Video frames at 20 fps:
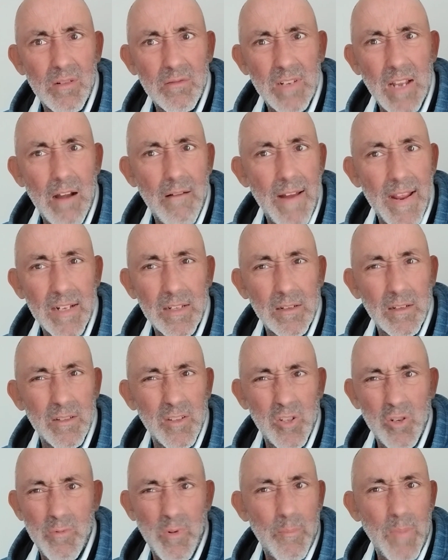Direct
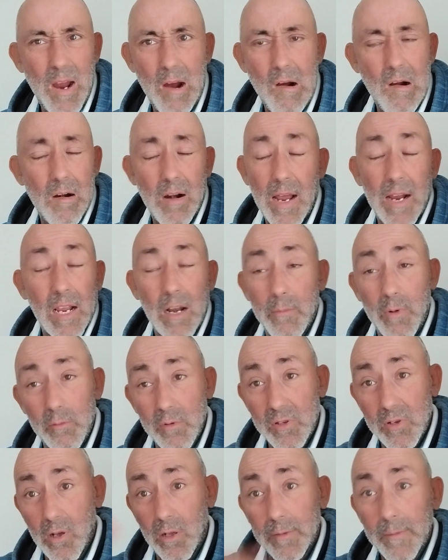consumer power, I can't remember what
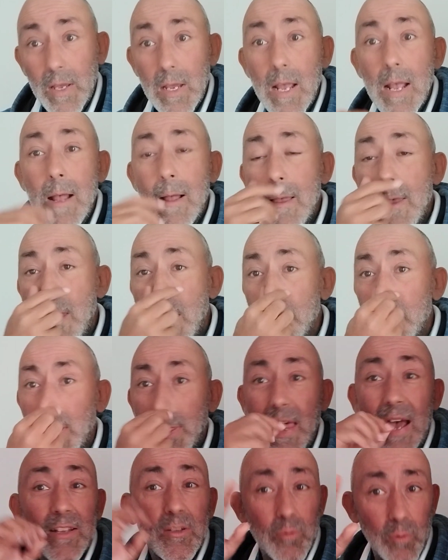it's called.
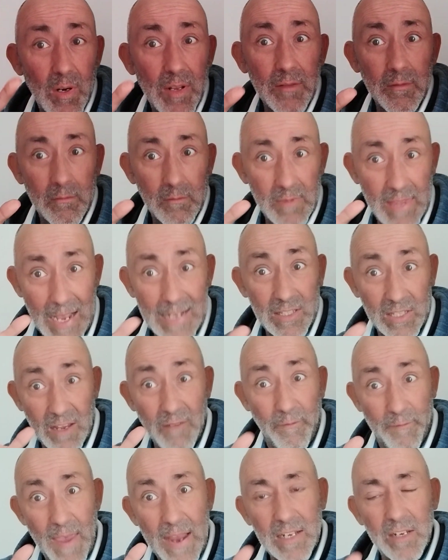But that's
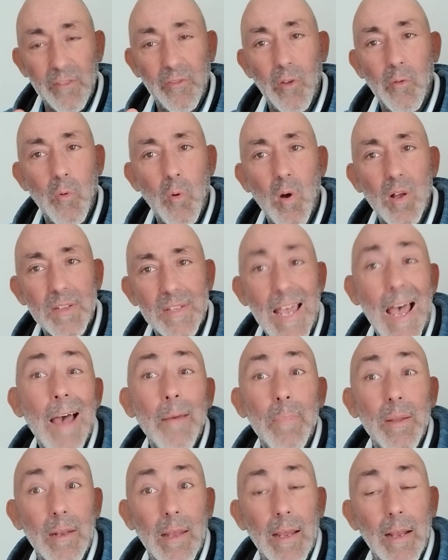effectively what's
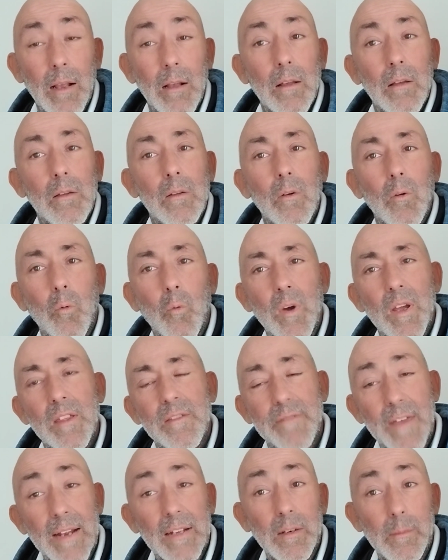happening
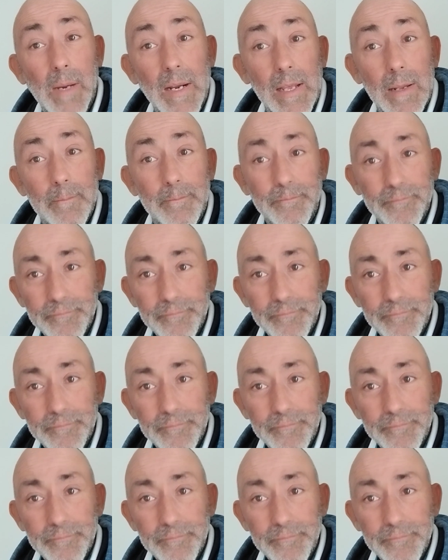with vector money.